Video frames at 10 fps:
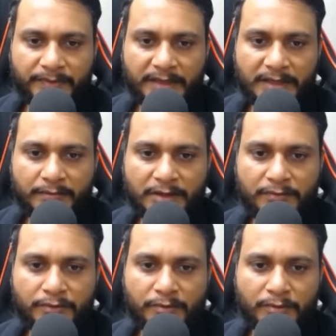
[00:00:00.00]
then
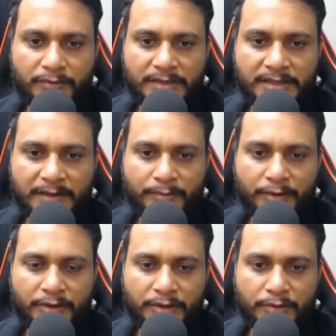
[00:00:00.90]
even if you move this left
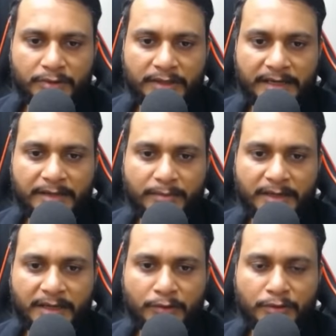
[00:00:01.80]
pointer to the right,
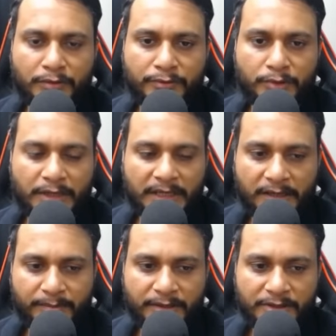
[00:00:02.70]
my count of unique
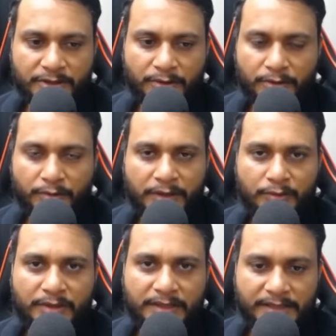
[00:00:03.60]
element is not
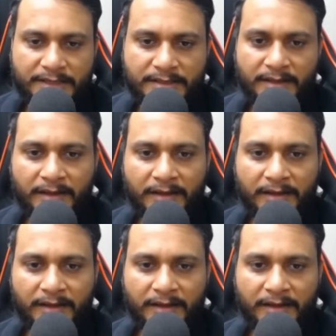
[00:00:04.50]
going to increase.